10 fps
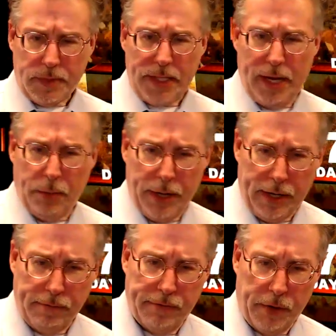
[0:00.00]
And we're
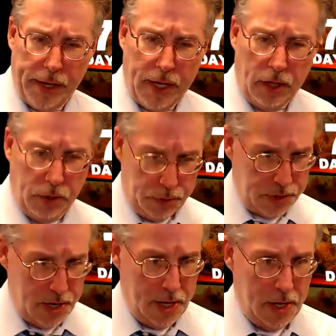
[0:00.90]
getting very close
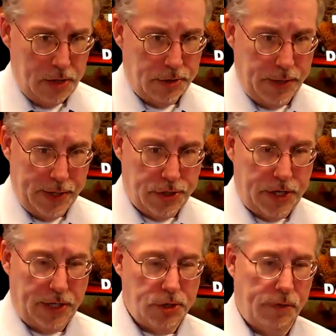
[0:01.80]
to that
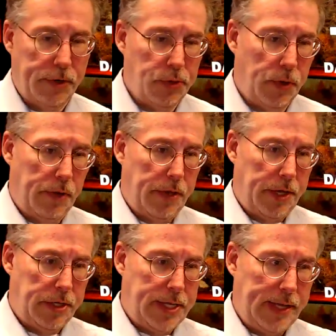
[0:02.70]
changeover to where the
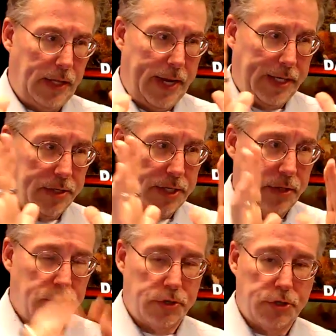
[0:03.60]
daylight
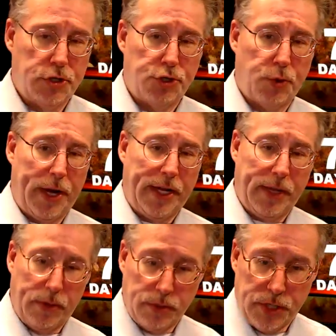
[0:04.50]
continues to shrink and
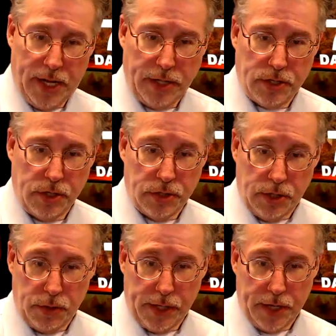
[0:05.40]
those nights continue
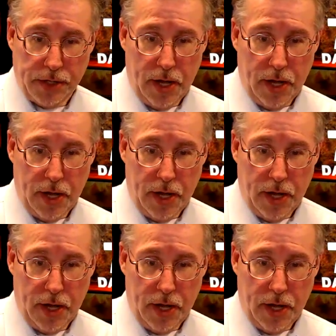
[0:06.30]
to get